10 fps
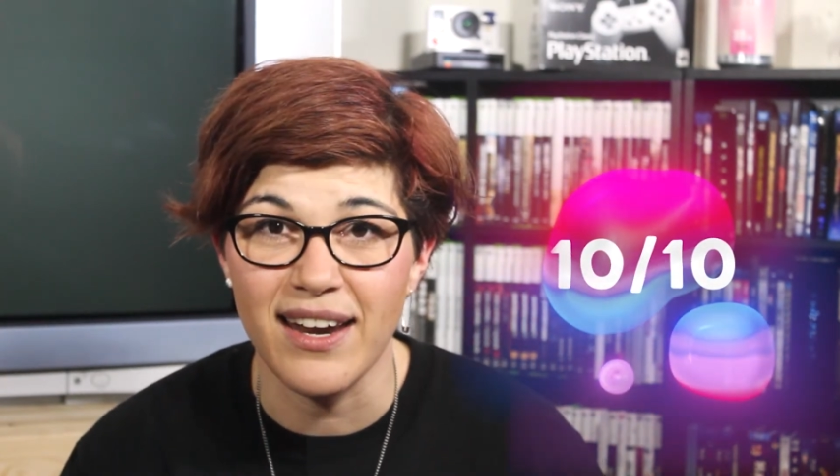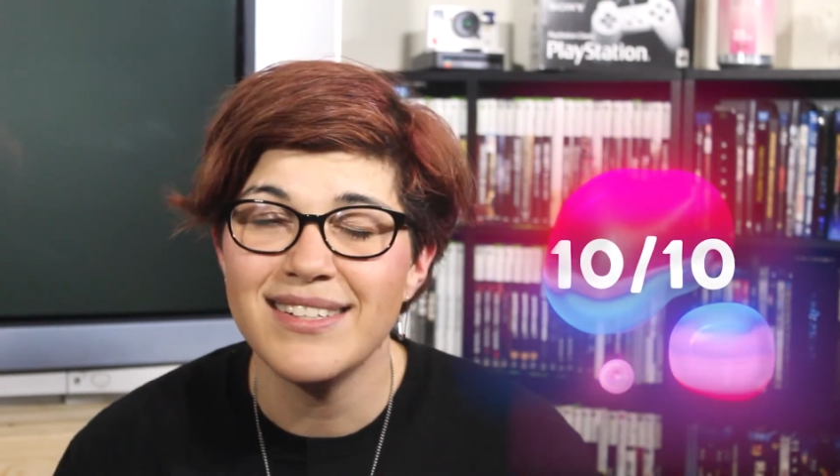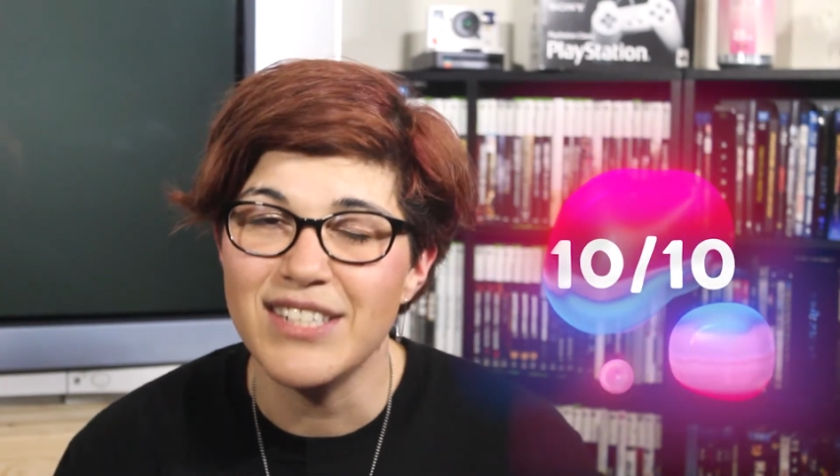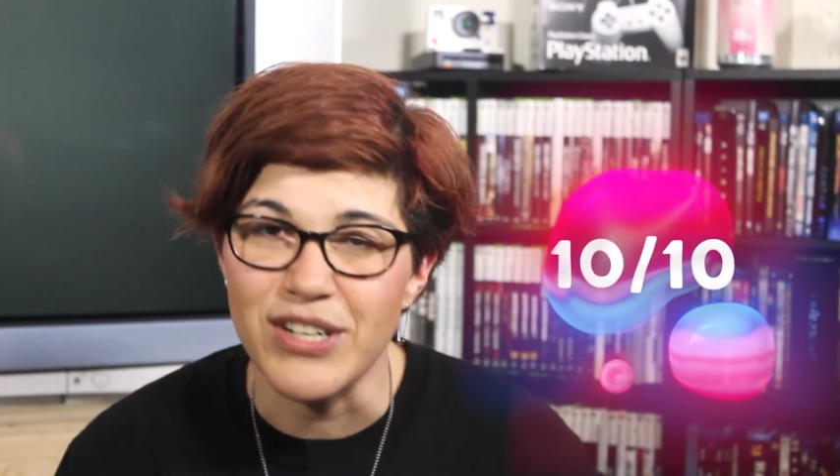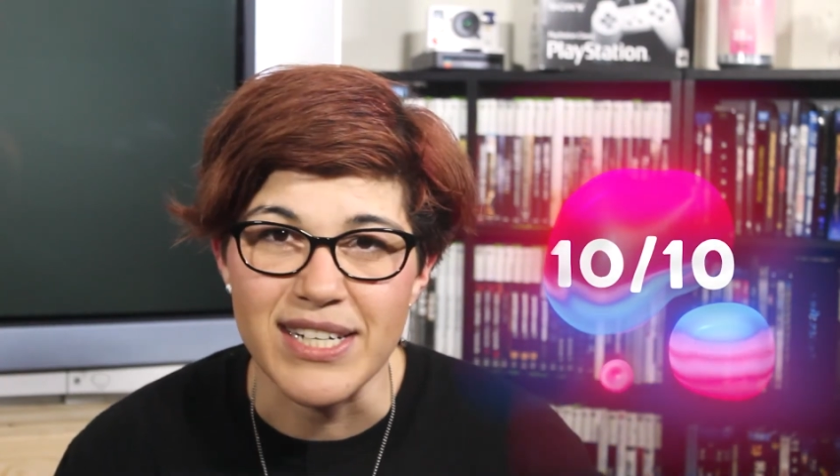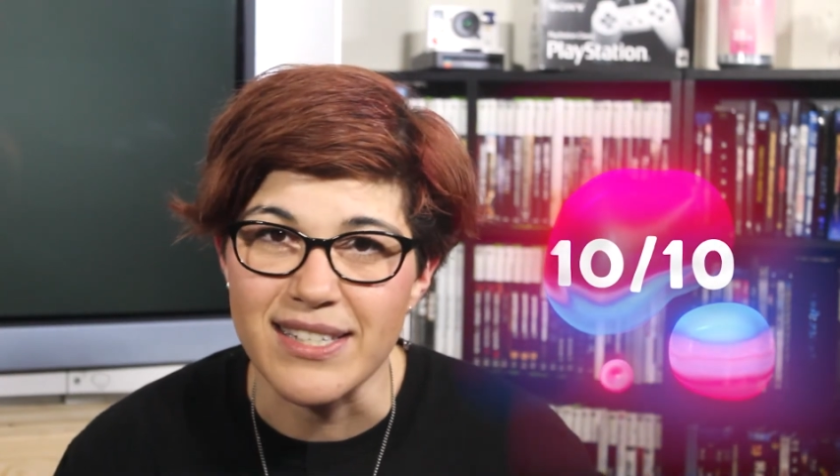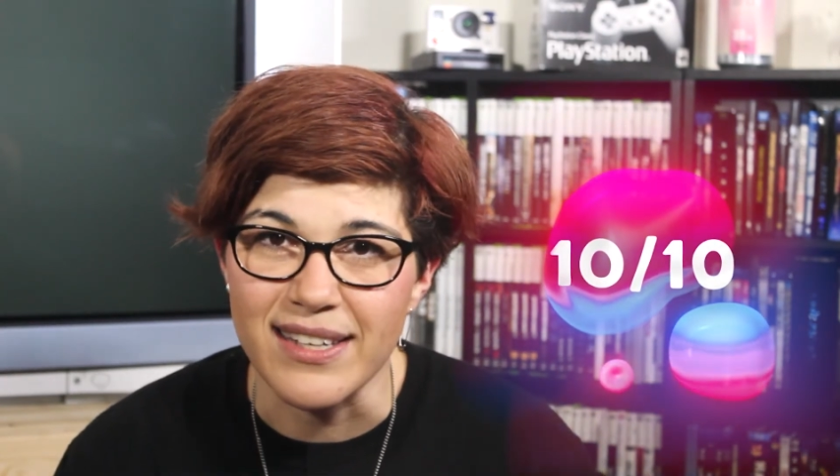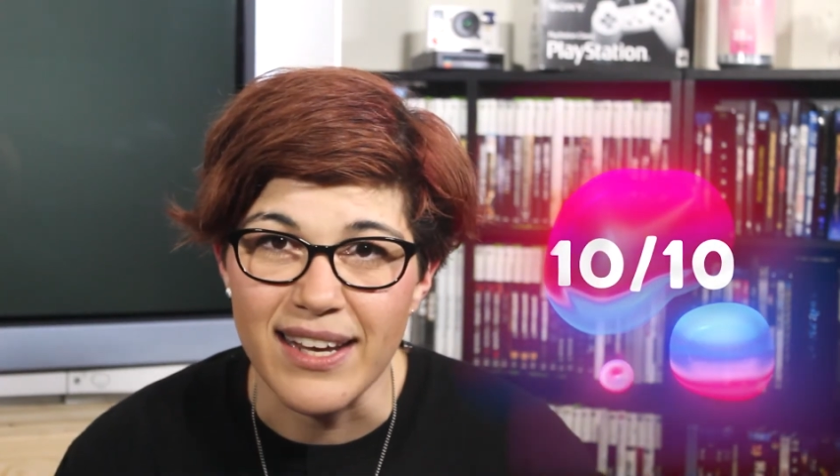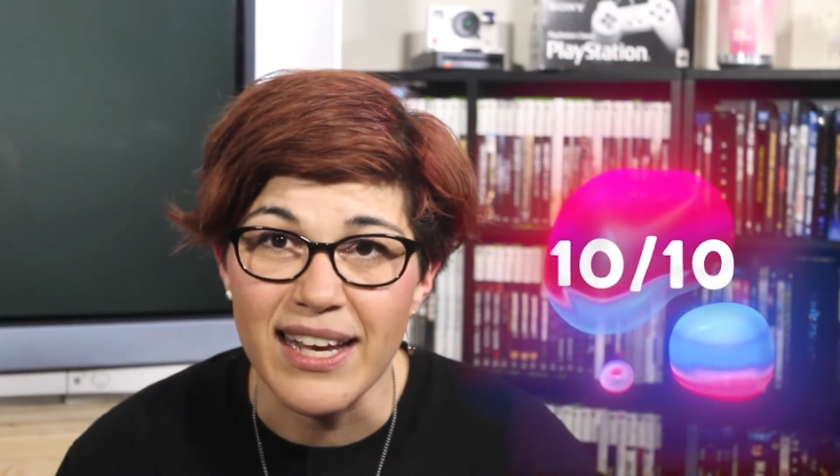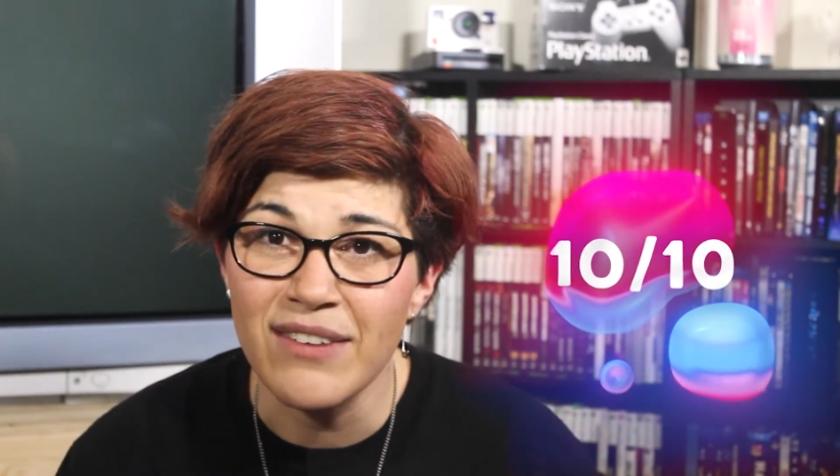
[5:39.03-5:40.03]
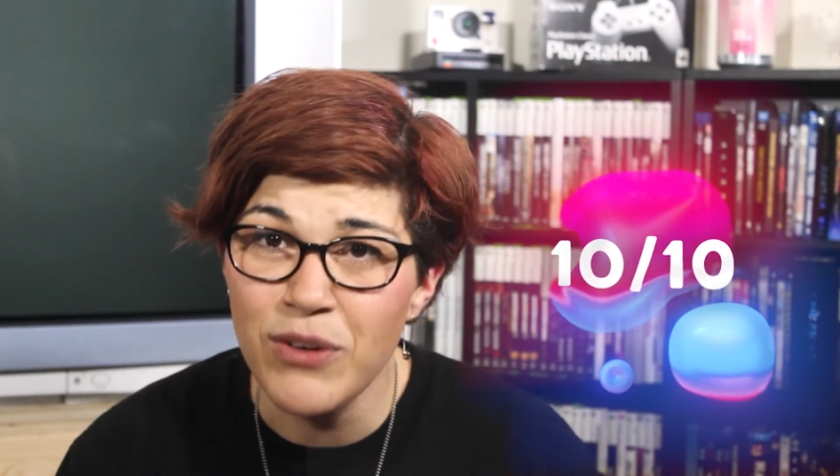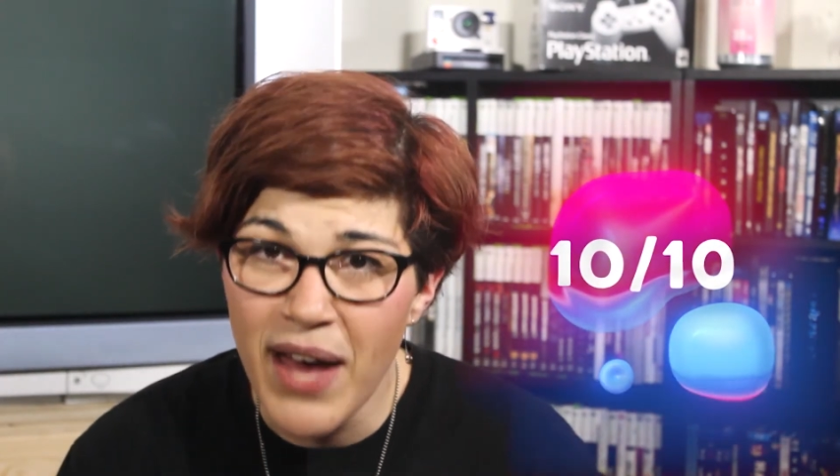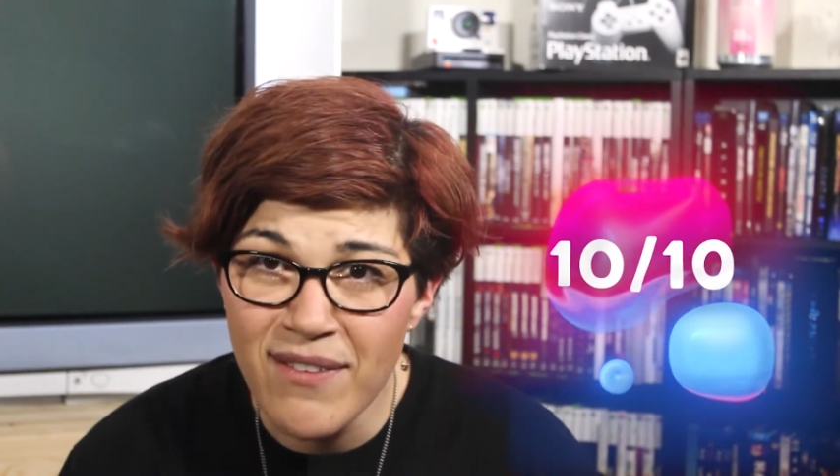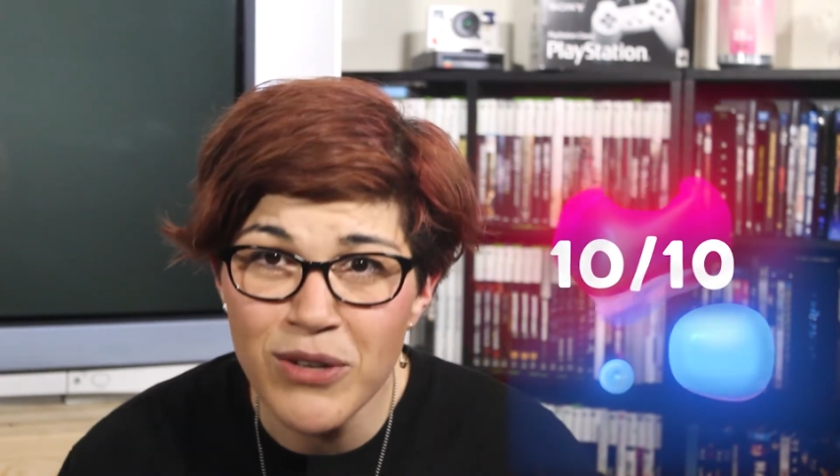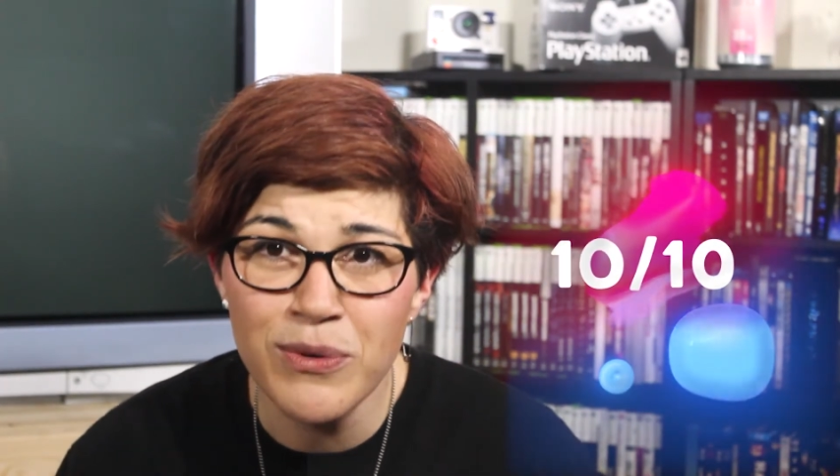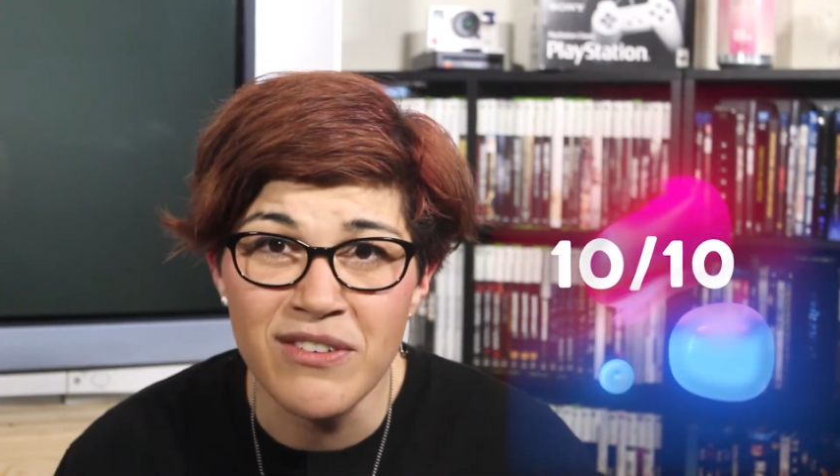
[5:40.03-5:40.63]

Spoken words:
Seriously, if you haven't